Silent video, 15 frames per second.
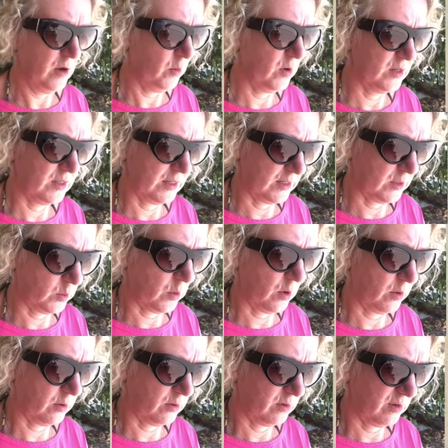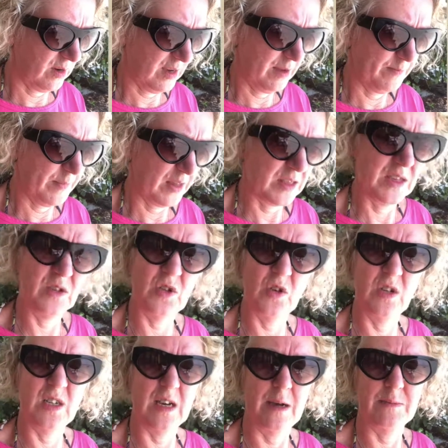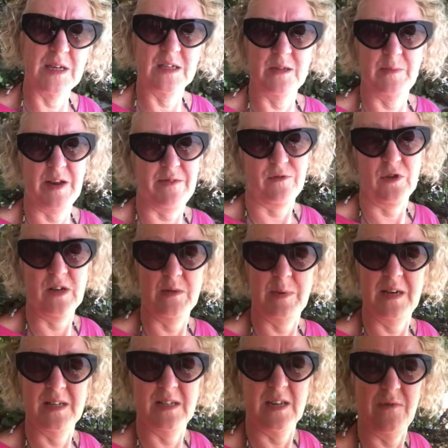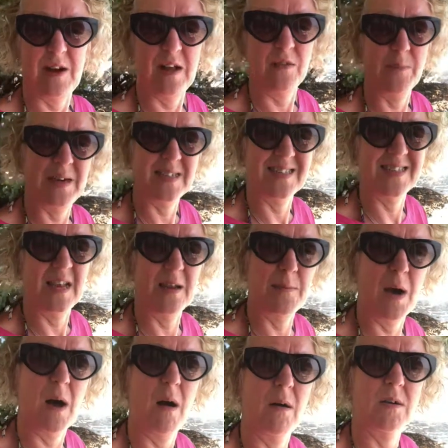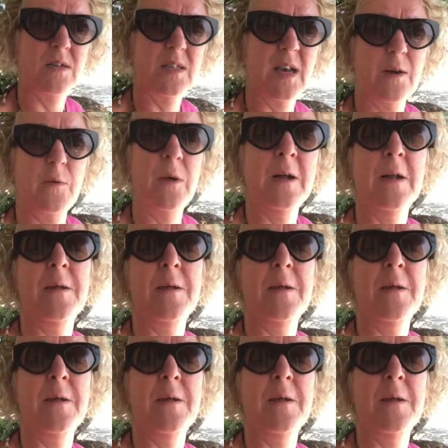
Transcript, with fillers: whereas this one, um, I think the Sunday Times has a bit of credibility around the bestseller mark, so